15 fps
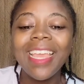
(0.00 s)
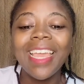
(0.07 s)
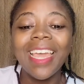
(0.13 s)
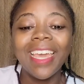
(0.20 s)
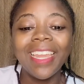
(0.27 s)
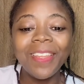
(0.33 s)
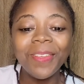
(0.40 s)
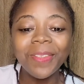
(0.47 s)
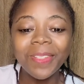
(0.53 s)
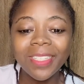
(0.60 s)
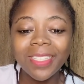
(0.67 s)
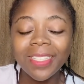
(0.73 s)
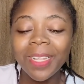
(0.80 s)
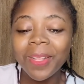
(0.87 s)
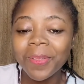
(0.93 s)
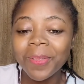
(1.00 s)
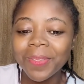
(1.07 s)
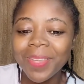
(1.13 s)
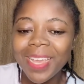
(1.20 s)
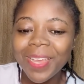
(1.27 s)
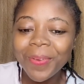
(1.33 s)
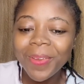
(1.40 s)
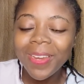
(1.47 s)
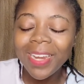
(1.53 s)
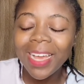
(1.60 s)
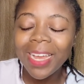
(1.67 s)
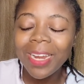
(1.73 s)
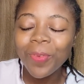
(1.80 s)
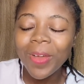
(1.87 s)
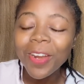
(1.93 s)
and your sister, Dr. Irine.
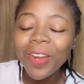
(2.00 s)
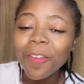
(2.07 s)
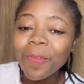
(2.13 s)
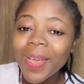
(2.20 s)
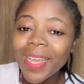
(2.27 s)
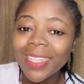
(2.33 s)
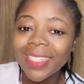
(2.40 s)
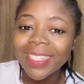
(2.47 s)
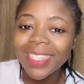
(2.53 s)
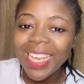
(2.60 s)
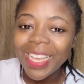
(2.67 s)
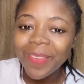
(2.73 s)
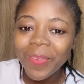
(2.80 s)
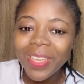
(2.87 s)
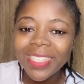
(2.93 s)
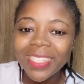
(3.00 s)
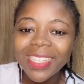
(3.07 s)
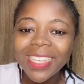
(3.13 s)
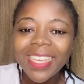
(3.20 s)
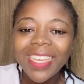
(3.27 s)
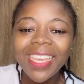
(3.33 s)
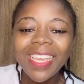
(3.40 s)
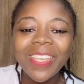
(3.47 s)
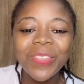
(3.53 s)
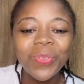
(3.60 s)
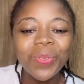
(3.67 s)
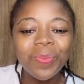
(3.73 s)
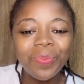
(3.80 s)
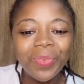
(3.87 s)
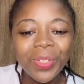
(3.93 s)
And one of my assignments is
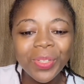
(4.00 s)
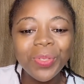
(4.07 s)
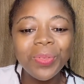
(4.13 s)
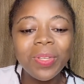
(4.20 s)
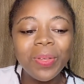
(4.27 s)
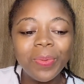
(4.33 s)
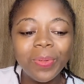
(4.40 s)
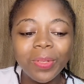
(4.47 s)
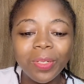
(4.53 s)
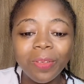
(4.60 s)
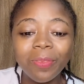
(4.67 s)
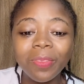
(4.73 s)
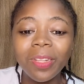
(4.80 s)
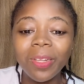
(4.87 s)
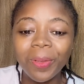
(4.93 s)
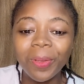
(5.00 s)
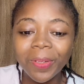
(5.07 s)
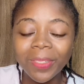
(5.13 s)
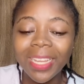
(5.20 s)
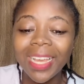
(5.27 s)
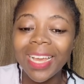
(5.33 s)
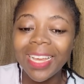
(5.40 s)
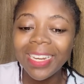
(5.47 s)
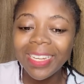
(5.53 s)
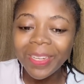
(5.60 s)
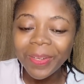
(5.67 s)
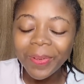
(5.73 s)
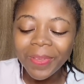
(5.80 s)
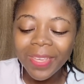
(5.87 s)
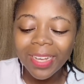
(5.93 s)
to bring you the word of the Lord.
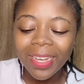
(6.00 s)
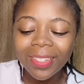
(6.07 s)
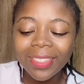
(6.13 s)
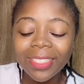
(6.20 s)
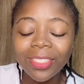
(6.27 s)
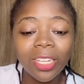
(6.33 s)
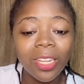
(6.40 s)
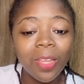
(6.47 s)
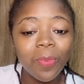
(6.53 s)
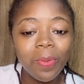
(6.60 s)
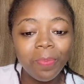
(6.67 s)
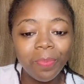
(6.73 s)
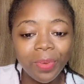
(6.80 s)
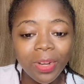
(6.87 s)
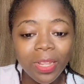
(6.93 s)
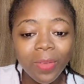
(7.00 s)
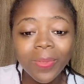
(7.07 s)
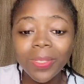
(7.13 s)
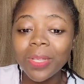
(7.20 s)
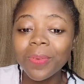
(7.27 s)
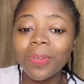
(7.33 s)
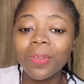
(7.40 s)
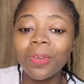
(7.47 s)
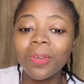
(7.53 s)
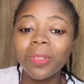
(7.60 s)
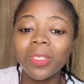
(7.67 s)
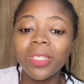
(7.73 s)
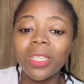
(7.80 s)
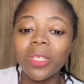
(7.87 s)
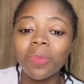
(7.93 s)
Hallelujah. On this channel, we pray, we say what God
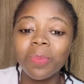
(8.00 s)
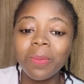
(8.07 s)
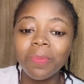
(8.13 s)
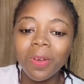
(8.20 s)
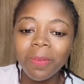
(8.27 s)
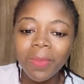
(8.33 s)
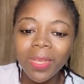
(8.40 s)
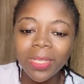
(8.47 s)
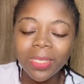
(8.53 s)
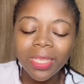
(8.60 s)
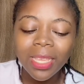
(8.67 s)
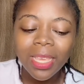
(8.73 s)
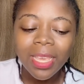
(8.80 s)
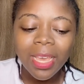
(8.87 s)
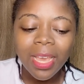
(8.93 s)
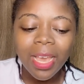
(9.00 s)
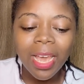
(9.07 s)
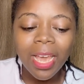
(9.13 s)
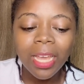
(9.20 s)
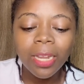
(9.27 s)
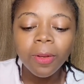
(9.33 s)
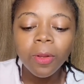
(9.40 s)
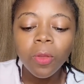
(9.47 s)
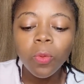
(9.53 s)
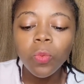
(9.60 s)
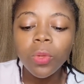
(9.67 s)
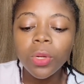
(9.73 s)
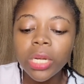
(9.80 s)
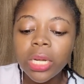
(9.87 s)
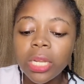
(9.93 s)
says per moment, and
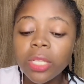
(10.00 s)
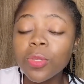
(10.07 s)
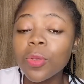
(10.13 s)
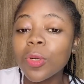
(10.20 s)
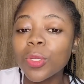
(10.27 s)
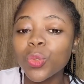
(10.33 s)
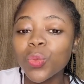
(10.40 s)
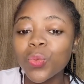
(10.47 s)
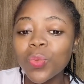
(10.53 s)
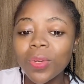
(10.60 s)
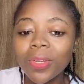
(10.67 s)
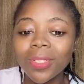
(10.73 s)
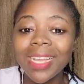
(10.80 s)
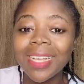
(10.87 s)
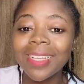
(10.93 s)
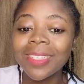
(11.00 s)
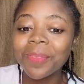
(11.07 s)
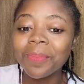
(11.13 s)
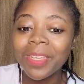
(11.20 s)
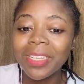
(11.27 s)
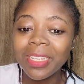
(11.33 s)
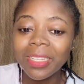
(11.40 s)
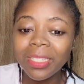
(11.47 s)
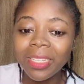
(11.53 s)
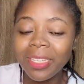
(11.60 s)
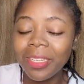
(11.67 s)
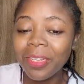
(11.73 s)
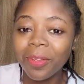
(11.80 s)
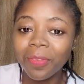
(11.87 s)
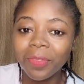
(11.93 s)
we release God's word as per the
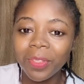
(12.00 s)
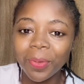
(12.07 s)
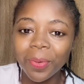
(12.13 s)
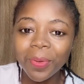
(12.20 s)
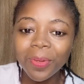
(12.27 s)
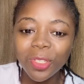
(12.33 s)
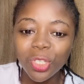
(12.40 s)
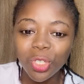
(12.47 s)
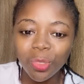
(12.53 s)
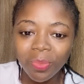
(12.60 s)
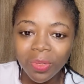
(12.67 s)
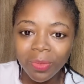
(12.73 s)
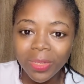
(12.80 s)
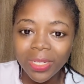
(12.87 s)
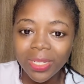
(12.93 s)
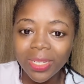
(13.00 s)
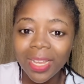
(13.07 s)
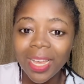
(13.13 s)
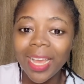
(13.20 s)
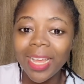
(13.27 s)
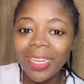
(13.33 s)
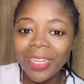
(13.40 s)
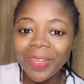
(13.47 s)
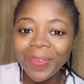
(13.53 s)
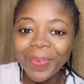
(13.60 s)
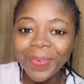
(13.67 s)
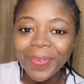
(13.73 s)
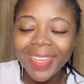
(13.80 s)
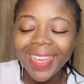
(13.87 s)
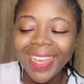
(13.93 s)
leading of the Holy Spirit.
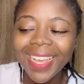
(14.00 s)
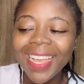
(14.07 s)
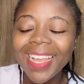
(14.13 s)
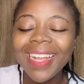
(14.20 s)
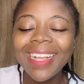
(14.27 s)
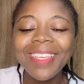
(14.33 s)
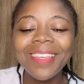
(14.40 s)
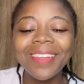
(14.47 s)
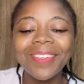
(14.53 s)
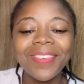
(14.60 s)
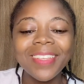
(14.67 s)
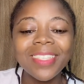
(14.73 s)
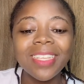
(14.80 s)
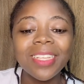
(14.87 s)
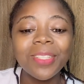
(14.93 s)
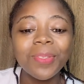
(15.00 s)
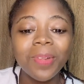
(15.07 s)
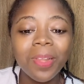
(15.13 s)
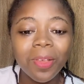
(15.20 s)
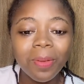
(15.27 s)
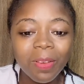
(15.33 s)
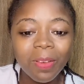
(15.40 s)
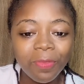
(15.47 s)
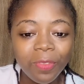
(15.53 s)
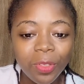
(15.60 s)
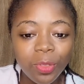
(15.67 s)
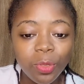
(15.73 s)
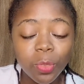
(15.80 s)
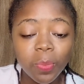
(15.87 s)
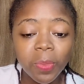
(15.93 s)
Hallelujah. Your first time to click on my
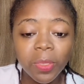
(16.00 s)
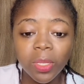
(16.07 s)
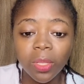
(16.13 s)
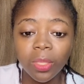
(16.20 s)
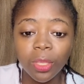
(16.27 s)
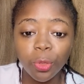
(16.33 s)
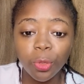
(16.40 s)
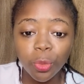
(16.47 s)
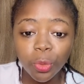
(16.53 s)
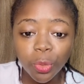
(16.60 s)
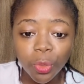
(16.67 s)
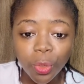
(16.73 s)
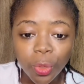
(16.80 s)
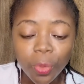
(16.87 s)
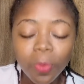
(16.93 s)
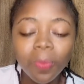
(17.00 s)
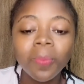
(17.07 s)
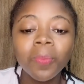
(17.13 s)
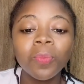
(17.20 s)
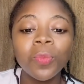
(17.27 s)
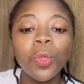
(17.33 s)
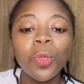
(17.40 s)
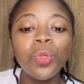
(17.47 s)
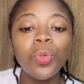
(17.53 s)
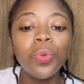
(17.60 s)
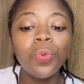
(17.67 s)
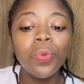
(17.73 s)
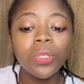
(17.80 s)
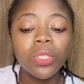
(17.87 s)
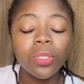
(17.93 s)
video, special thank you to you.
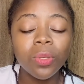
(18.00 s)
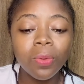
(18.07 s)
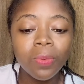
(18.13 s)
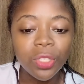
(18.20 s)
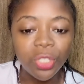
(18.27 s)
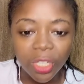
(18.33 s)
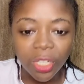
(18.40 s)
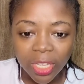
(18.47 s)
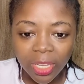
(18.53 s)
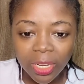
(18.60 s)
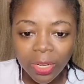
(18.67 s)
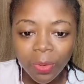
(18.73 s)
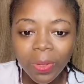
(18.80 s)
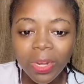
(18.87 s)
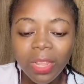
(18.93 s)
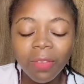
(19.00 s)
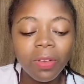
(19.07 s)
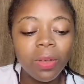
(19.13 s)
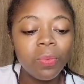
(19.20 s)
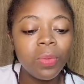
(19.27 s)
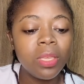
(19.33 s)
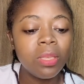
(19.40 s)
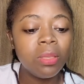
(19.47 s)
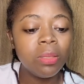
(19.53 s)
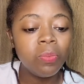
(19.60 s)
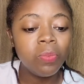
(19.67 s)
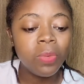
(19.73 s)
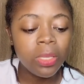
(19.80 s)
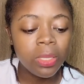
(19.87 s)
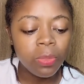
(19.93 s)
You is always checking in whenever we
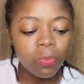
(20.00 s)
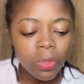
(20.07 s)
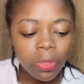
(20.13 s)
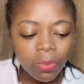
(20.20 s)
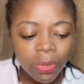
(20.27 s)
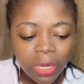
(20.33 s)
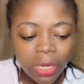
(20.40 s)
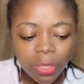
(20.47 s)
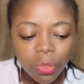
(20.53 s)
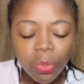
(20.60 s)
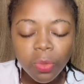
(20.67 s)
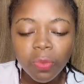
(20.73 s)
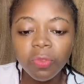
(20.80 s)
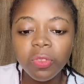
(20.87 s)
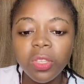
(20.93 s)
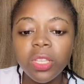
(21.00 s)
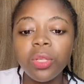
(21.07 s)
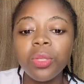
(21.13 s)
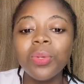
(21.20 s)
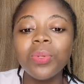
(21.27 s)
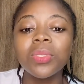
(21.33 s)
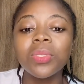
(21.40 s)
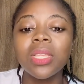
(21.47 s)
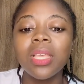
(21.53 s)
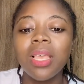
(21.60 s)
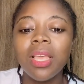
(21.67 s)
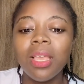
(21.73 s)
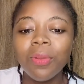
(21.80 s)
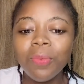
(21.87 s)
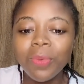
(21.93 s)
we, we release new videos,
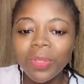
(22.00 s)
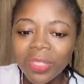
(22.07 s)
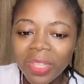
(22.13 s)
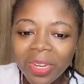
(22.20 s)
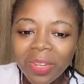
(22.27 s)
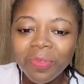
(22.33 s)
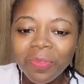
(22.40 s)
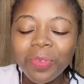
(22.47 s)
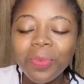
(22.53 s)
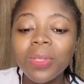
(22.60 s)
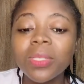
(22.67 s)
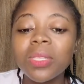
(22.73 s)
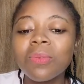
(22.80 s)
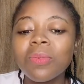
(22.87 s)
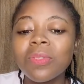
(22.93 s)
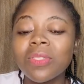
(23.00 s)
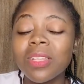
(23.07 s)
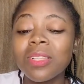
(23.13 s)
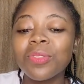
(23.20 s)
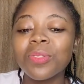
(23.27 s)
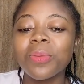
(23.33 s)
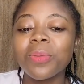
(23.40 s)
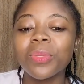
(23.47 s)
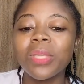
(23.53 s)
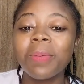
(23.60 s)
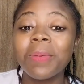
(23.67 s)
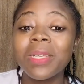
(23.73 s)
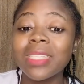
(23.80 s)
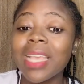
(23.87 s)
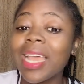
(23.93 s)
returning viewers and returning
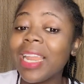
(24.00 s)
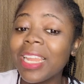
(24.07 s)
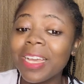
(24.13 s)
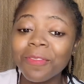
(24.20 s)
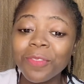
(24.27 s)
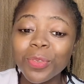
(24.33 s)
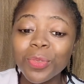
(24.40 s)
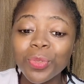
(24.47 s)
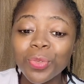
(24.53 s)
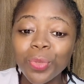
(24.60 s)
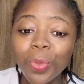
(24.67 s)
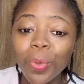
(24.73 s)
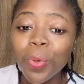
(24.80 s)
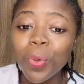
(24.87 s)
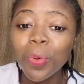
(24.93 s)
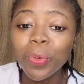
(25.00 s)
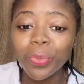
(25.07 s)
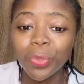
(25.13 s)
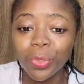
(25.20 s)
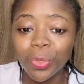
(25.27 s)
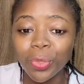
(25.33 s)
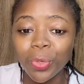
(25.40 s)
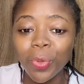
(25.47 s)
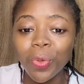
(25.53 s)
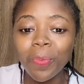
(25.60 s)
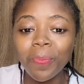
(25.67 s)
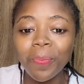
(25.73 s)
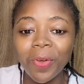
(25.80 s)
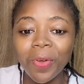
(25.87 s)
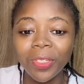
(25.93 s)
subscribers. I love you so,
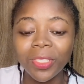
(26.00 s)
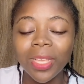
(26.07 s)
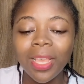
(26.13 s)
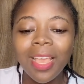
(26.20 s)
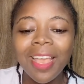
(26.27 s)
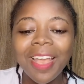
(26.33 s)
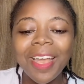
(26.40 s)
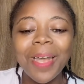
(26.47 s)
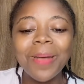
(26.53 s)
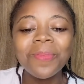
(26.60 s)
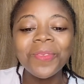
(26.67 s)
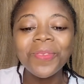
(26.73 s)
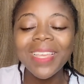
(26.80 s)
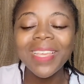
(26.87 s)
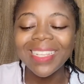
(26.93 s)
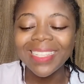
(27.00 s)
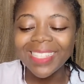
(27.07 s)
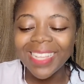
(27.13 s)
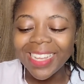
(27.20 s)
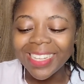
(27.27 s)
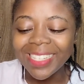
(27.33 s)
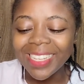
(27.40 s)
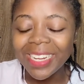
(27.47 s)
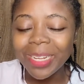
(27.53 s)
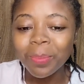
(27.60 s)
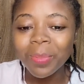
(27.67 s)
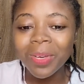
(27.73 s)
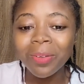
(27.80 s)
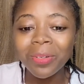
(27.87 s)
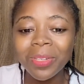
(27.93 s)
so much. I'm so excited
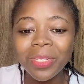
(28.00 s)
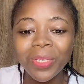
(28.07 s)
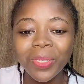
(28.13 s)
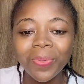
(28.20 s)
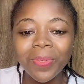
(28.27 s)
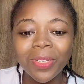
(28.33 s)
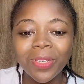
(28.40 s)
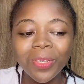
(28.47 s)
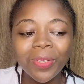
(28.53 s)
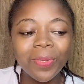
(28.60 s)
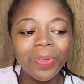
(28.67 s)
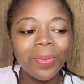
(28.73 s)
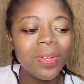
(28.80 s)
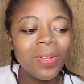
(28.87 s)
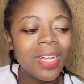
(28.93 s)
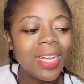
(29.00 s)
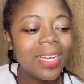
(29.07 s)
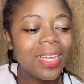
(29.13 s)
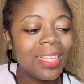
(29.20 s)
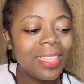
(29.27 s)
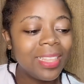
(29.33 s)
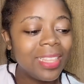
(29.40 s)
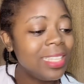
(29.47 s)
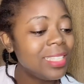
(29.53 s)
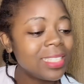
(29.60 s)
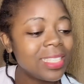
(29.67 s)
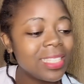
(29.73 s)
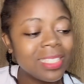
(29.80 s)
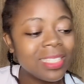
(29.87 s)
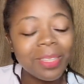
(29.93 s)
about this word. You know, uh, this
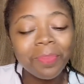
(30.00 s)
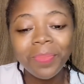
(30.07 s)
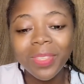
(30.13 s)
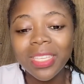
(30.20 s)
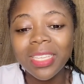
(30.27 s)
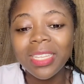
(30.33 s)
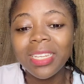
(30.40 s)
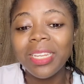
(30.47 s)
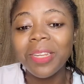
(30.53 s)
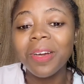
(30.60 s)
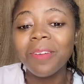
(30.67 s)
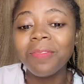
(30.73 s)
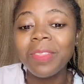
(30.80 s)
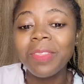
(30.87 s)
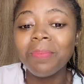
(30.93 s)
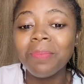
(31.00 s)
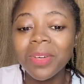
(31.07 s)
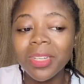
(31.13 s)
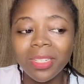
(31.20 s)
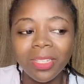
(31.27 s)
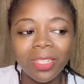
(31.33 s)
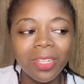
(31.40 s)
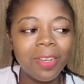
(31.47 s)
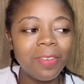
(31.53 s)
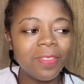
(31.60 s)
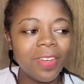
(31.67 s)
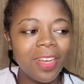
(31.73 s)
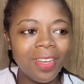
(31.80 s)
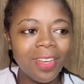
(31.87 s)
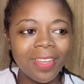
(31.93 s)
is the beginning of the month of
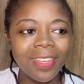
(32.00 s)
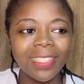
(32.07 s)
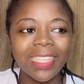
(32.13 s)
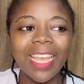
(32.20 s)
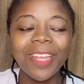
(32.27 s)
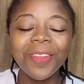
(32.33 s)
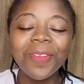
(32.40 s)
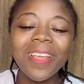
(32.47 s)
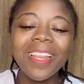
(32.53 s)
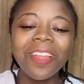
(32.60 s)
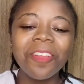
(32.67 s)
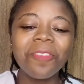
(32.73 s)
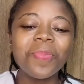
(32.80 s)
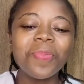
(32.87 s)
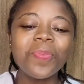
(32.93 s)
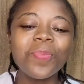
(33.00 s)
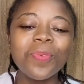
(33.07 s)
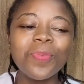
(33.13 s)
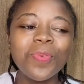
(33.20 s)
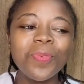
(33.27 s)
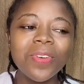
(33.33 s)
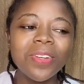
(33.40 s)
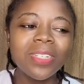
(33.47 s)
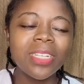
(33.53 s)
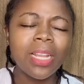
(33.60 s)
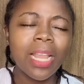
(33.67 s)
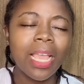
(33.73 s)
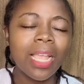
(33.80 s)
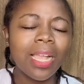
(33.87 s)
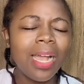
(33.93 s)
August. I know a lot of people will be wondering,
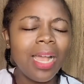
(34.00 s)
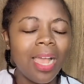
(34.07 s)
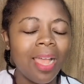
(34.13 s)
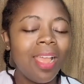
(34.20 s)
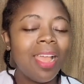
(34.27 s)
like, ah,